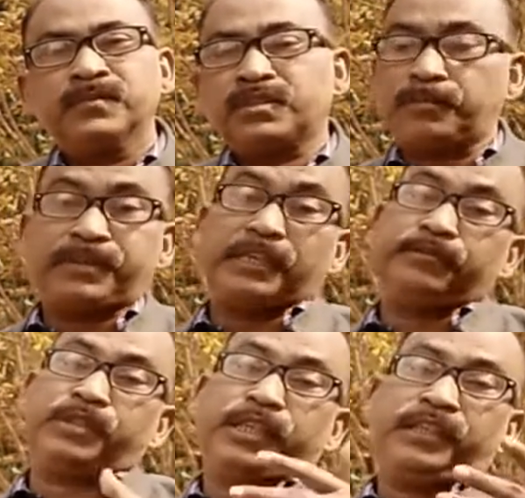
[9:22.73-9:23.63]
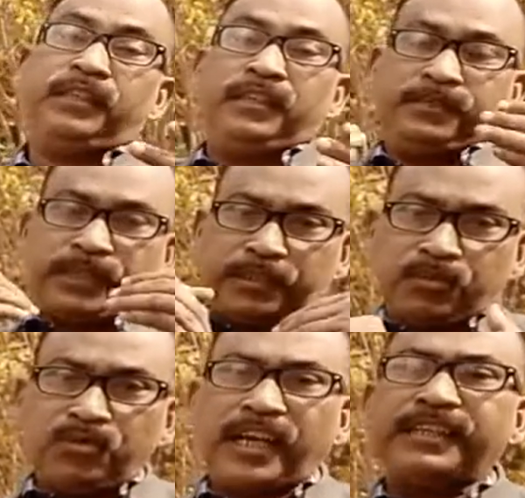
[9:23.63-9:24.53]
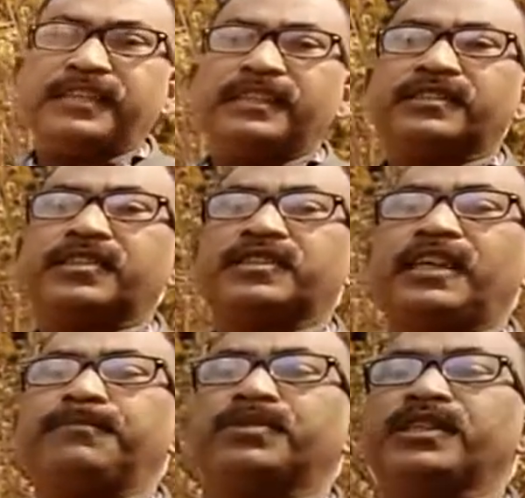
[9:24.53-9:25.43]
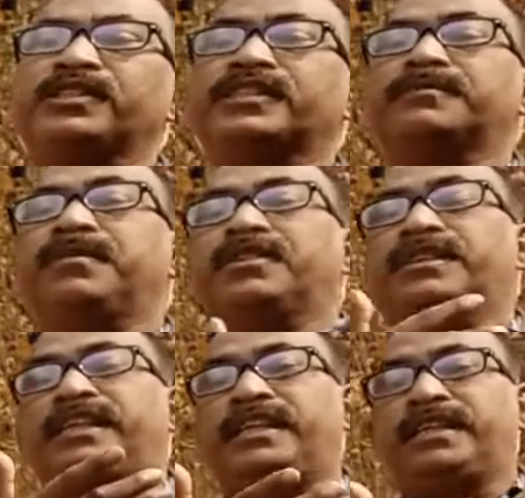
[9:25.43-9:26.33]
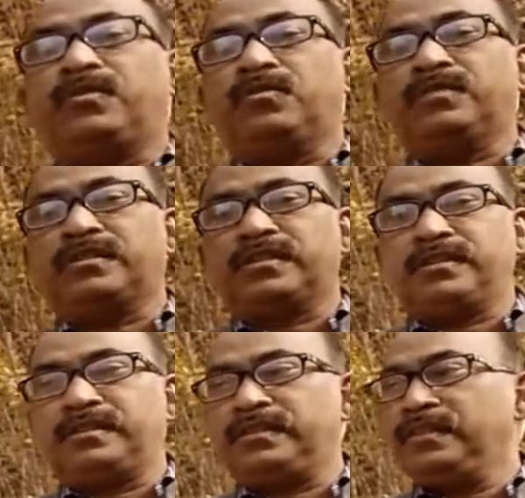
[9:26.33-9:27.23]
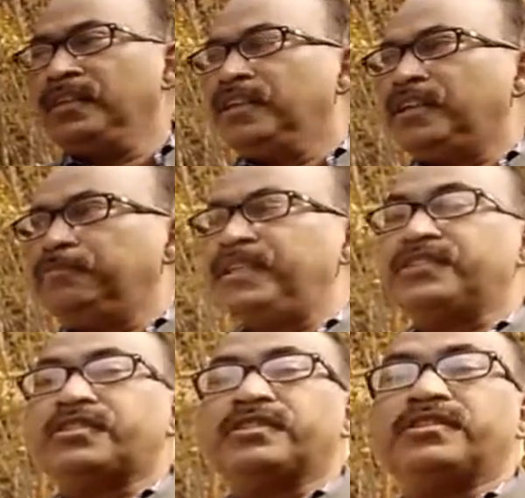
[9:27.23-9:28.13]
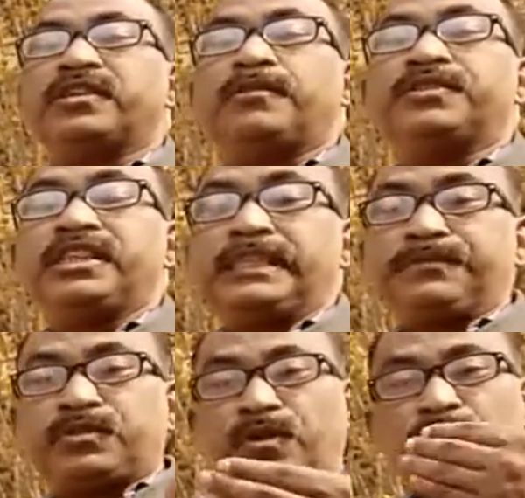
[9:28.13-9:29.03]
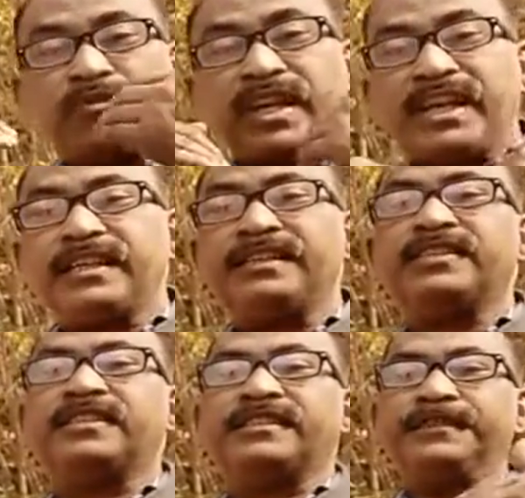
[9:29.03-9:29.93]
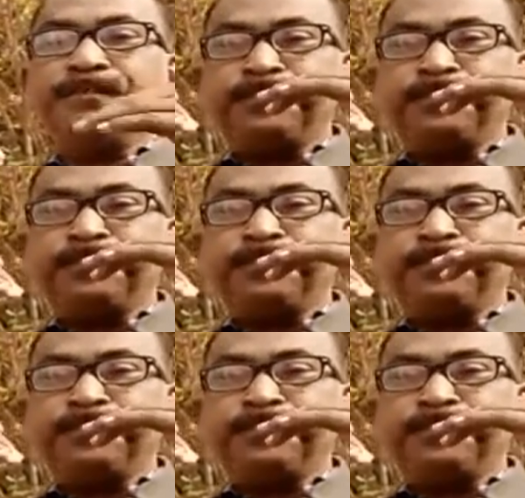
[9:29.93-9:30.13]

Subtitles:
Sometimes they do write research hypothesis, but they don't mention objectives the way Indian